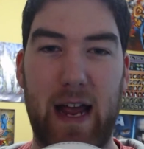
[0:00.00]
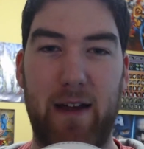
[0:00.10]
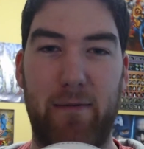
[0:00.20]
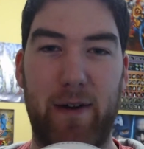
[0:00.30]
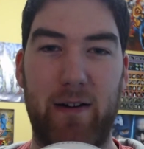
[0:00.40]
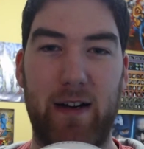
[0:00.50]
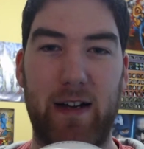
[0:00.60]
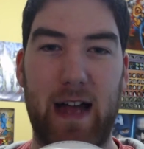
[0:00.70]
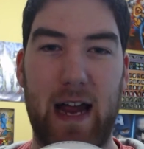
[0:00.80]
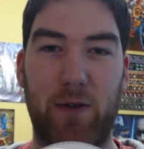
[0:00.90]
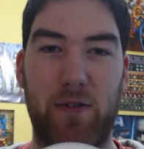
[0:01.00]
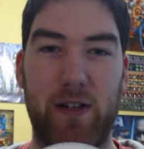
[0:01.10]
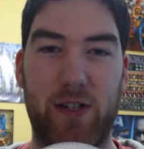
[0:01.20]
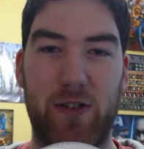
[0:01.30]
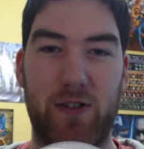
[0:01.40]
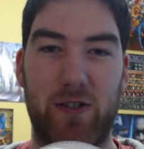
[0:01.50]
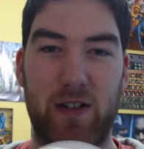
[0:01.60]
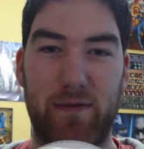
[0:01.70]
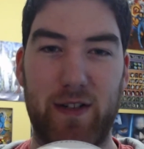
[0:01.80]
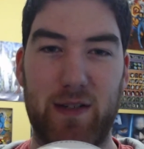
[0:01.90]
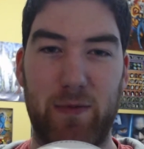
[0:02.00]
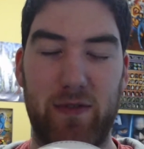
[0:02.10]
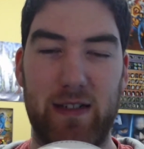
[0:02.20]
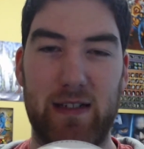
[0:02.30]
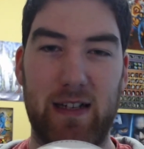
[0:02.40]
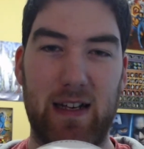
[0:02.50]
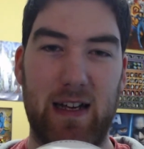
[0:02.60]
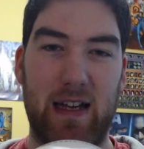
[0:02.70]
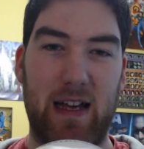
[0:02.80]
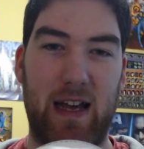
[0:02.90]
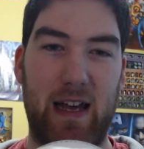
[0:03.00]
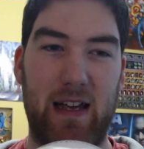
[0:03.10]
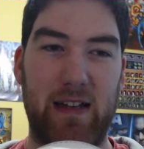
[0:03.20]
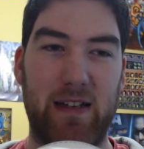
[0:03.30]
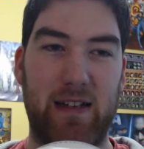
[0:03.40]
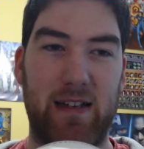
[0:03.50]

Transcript: very angry ginger of this movie, and